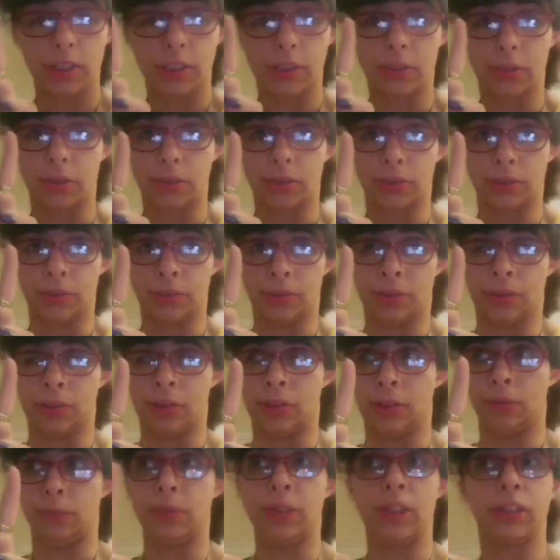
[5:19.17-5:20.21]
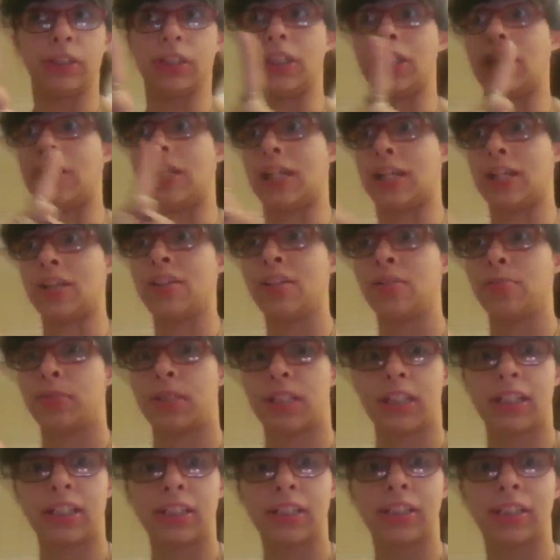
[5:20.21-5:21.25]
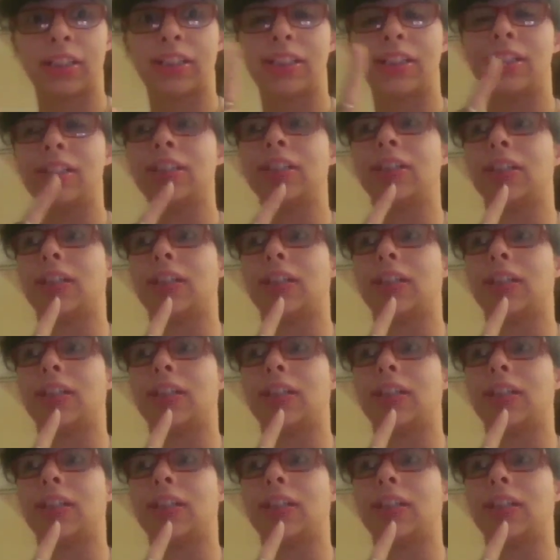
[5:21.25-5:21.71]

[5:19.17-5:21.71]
or one of the nice pastas